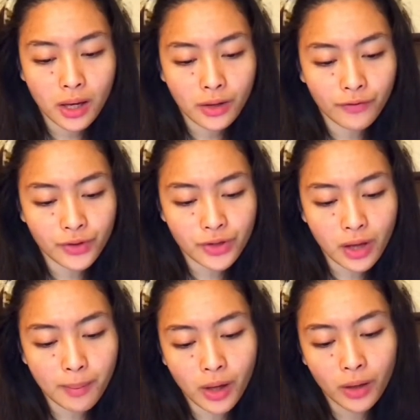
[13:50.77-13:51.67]
The first thing I
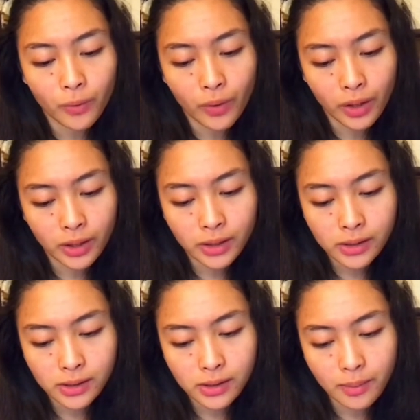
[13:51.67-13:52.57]
bought
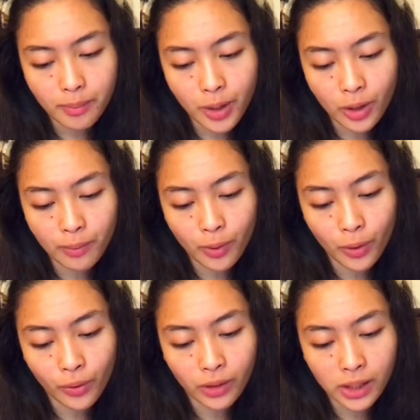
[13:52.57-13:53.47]
was the
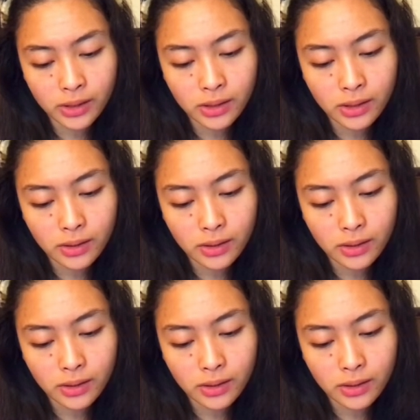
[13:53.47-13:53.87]
Peripero Cleanse.